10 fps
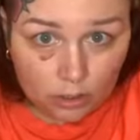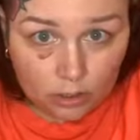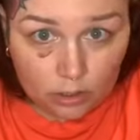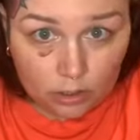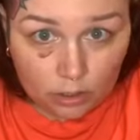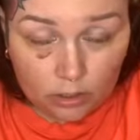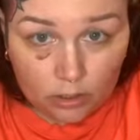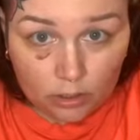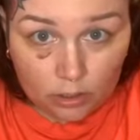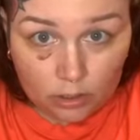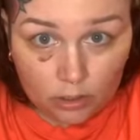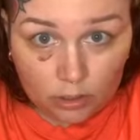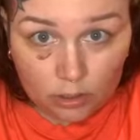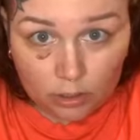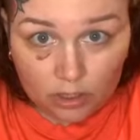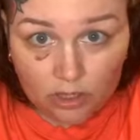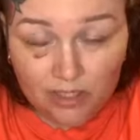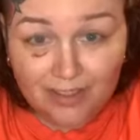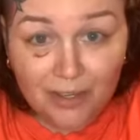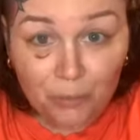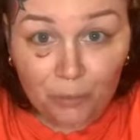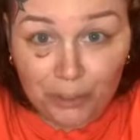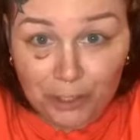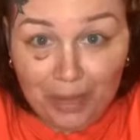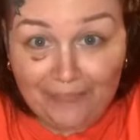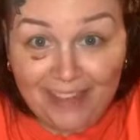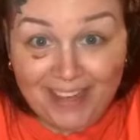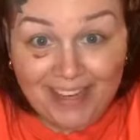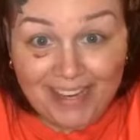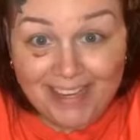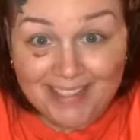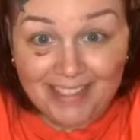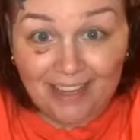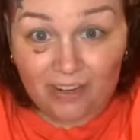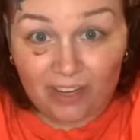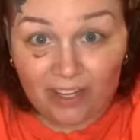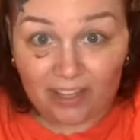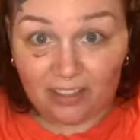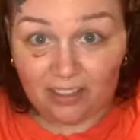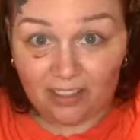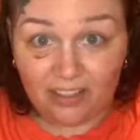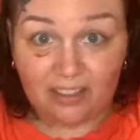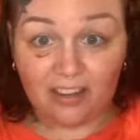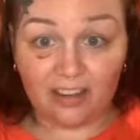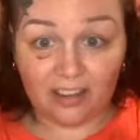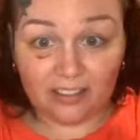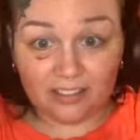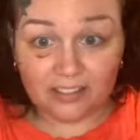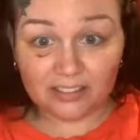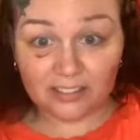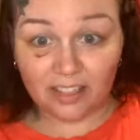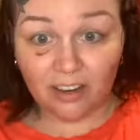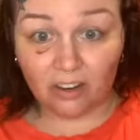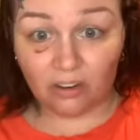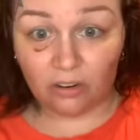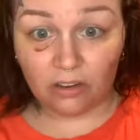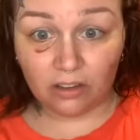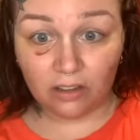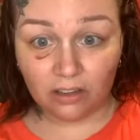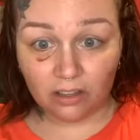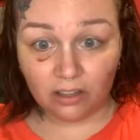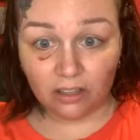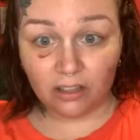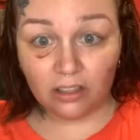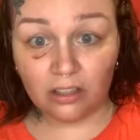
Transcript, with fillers: Looks like Darby chick. What do you got that heat set on? God, dog. Squish out.